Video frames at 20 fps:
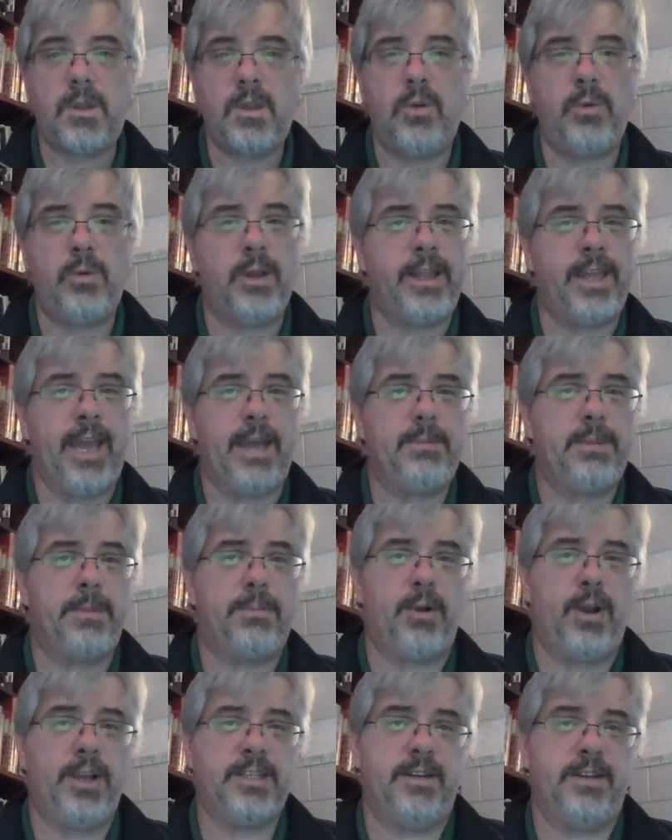who really hadn't
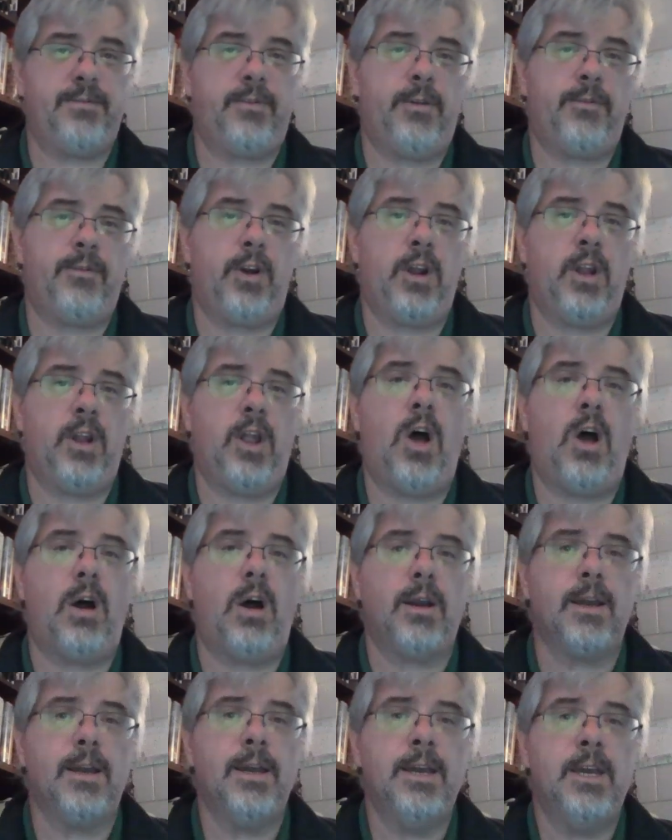been president for very
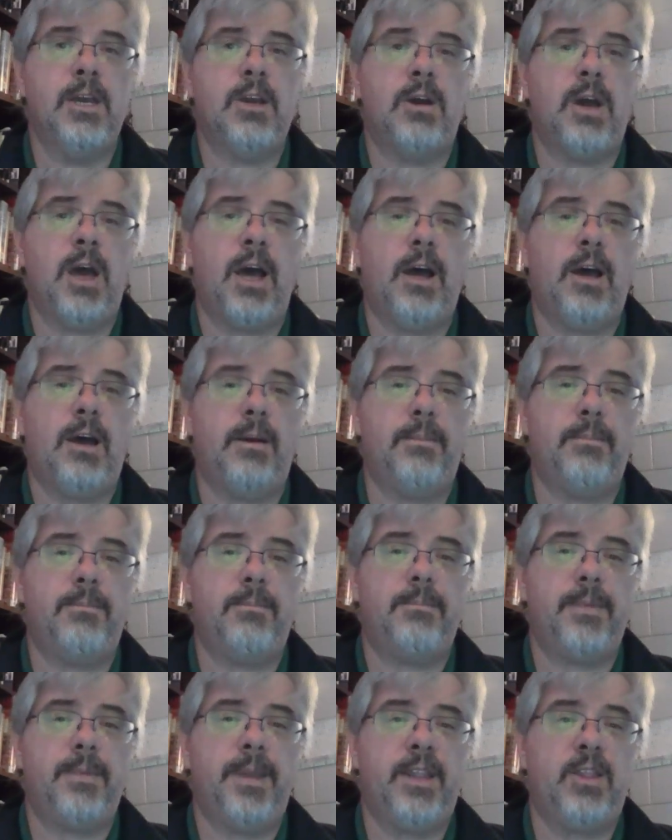long
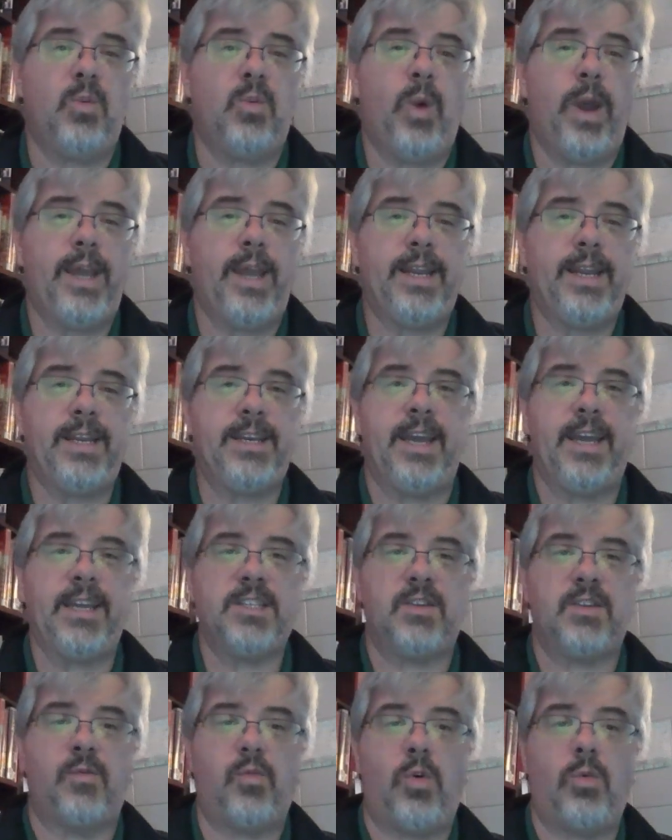in the waning
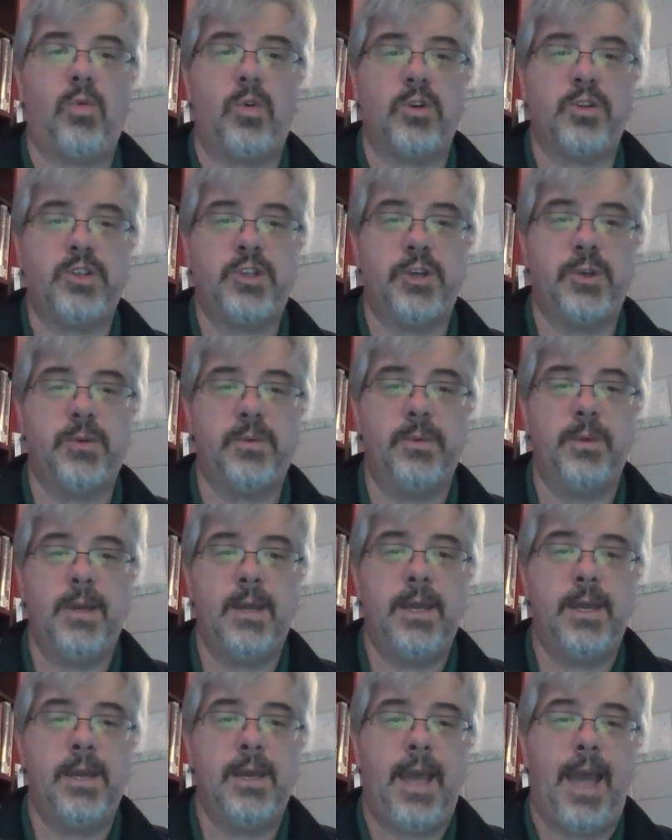days of World War II.
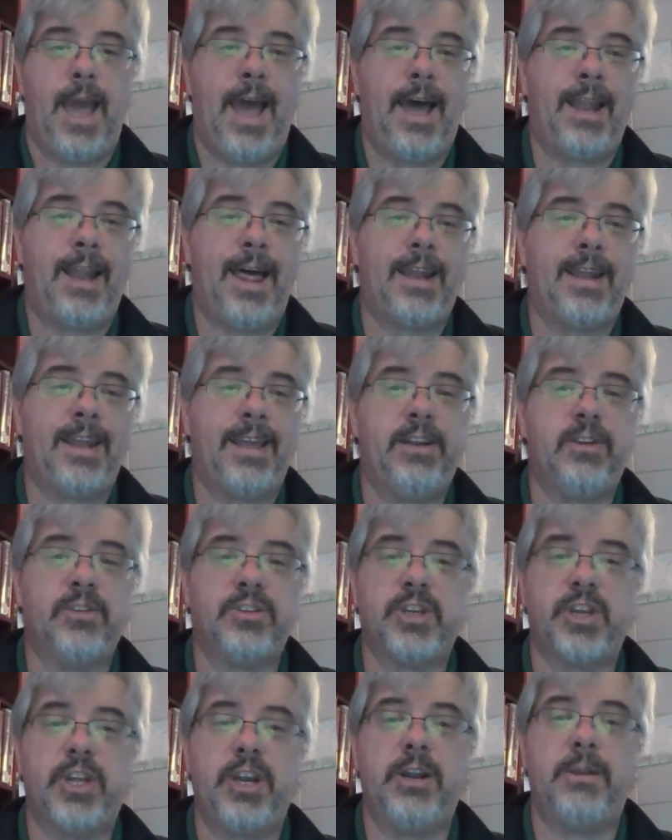Allied
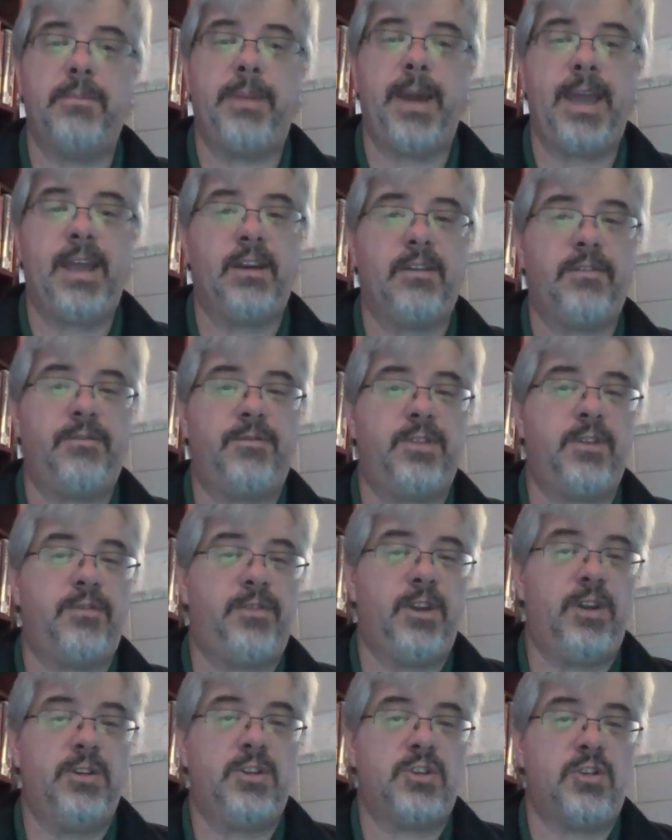leaders are going to debate the
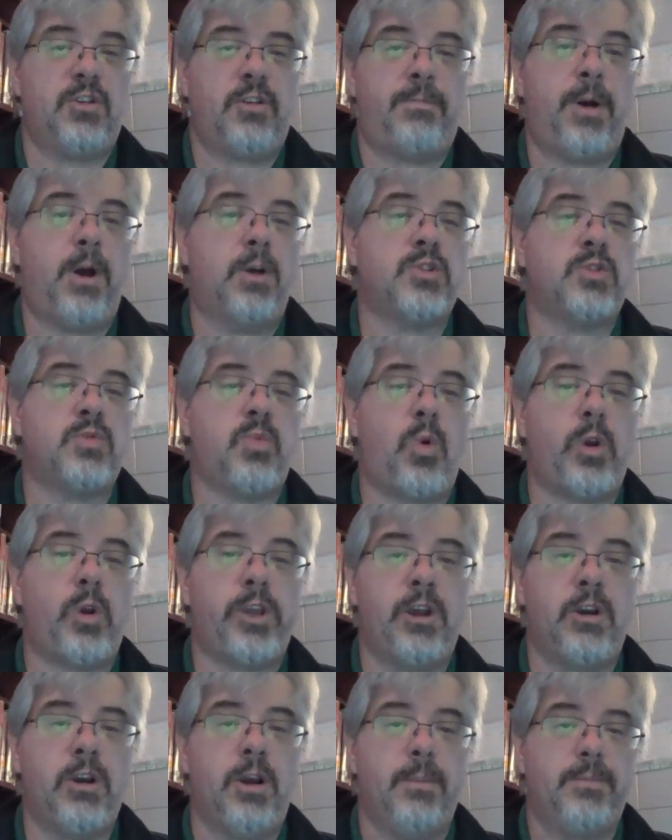future of post-war
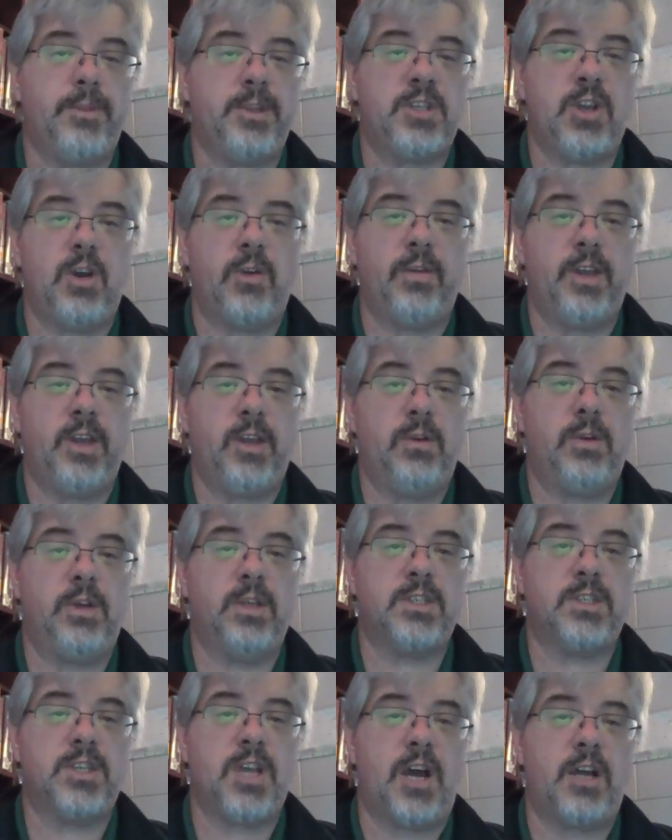Europe. The Soviet
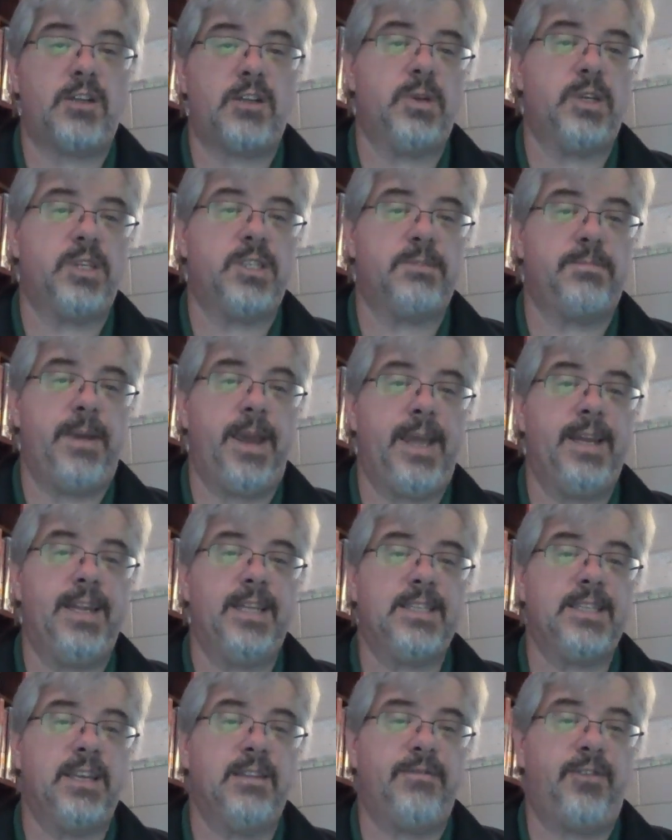Union sought to expand
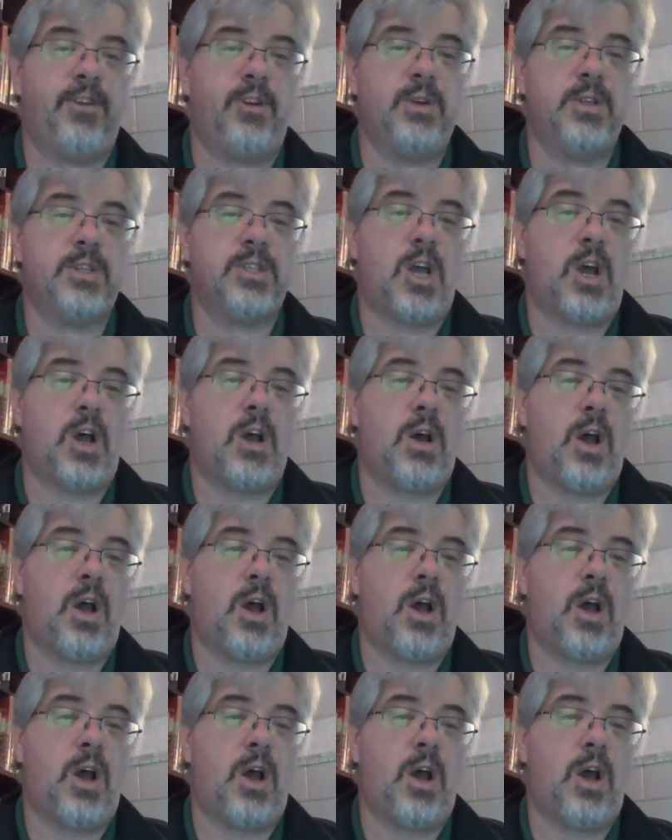its influence